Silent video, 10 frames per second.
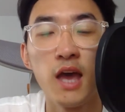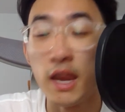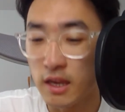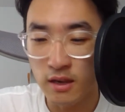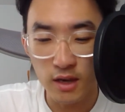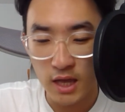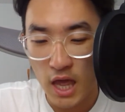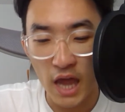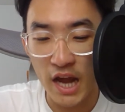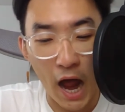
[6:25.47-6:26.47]
And
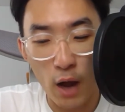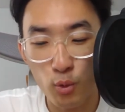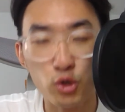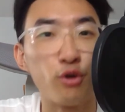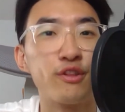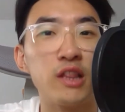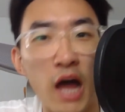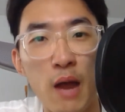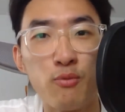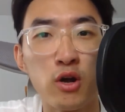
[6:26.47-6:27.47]
I would go to the
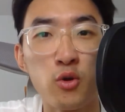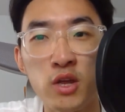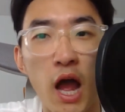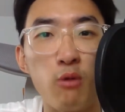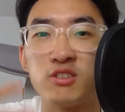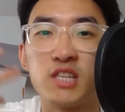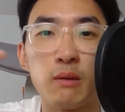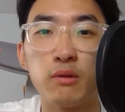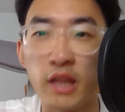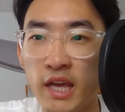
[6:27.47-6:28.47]
library, I would stay
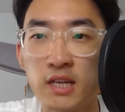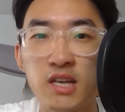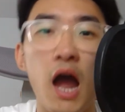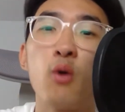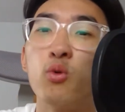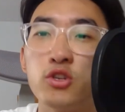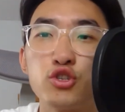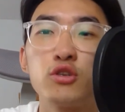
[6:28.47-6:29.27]
up late, I would